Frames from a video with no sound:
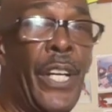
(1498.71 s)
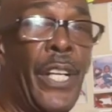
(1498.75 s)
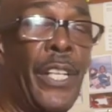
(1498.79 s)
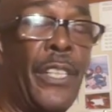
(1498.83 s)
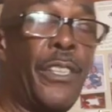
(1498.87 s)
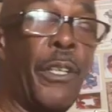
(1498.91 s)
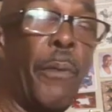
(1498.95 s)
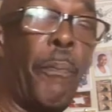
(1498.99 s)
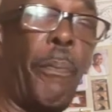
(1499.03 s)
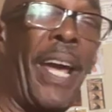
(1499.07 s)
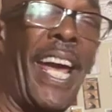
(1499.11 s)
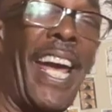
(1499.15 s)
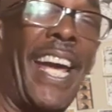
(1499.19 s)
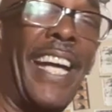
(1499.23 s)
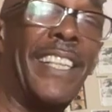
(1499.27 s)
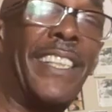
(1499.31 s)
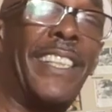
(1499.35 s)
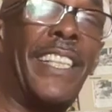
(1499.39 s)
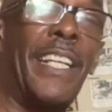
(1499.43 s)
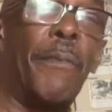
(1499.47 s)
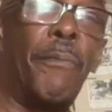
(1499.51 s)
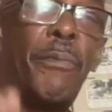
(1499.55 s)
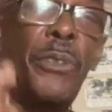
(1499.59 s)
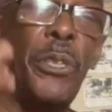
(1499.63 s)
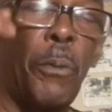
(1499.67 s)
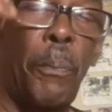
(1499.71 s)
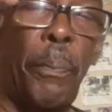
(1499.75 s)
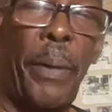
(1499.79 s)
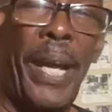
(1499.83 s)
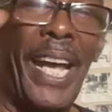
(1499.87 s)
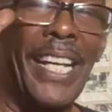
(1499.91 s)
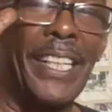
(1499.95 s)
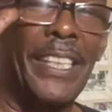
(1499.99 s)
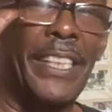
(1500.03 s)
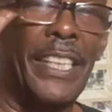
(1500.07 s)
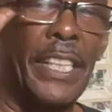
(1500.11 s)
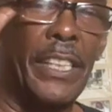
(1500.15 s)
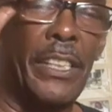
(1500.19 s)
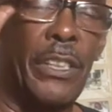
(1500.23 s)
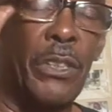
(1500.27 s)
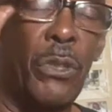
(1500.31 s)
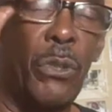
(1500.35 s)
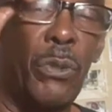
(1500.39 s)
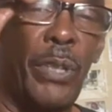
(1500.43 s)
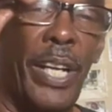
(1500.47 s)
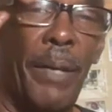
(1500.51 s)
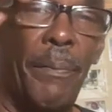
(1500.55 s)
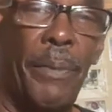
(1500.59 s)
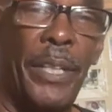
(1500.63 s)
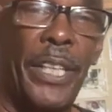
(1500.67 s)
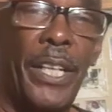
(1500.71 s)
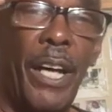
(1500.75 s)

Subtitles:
So pay attention who they be